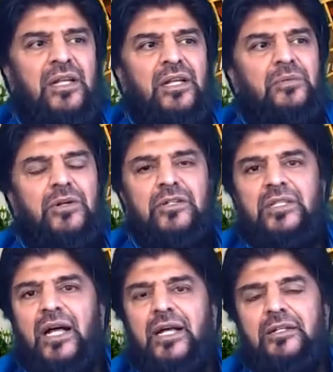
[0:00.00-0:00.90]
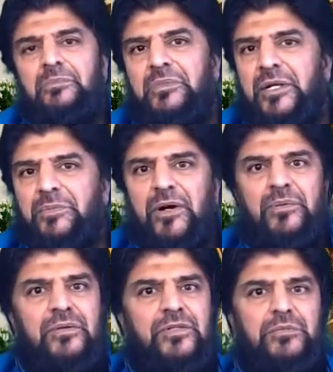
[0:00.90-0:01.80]
because I had a big
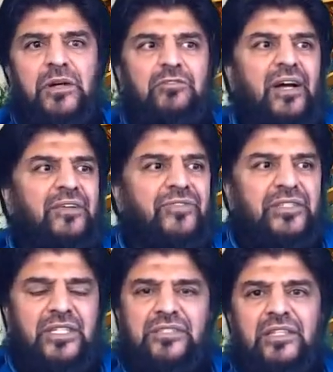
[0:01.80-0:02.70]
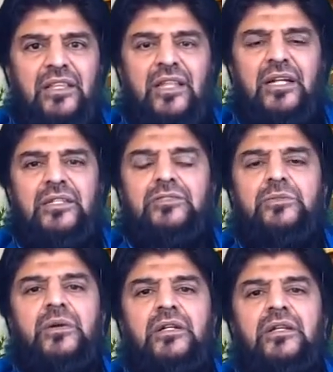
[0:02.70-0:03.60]
problem with my wife and this and that, and
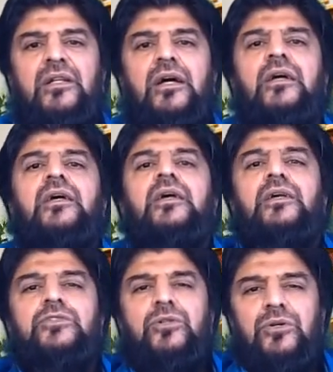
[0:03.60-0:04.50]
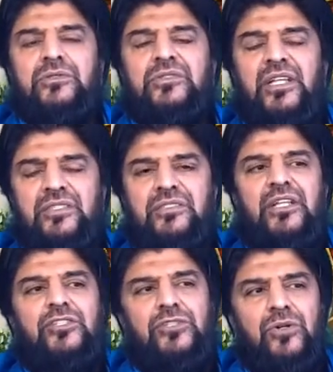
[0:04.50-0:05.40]
subhanallah. So
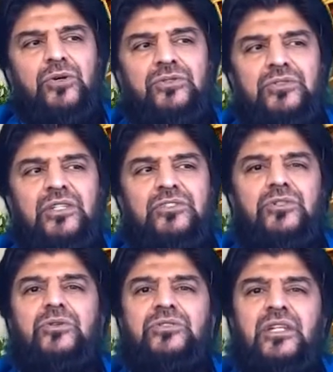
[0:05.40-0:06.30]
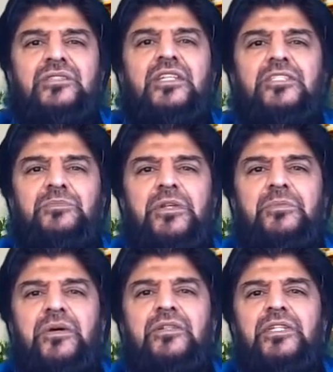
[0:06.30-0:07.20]
this shows that these
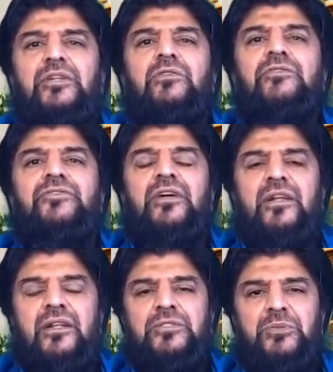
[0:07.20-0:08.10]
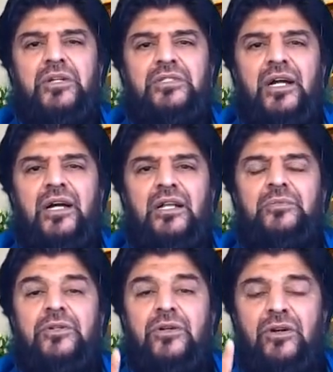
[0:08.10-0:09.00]
people, they don't fear Allah subhanahu wa ta'ala,
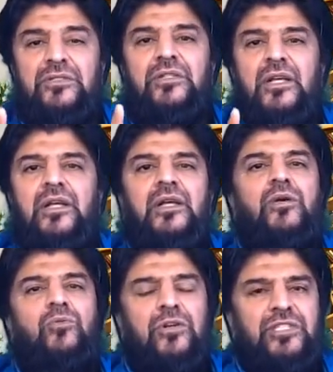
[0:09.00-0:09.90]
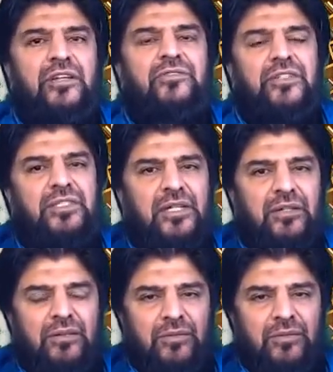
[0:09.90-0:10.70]
because whatever the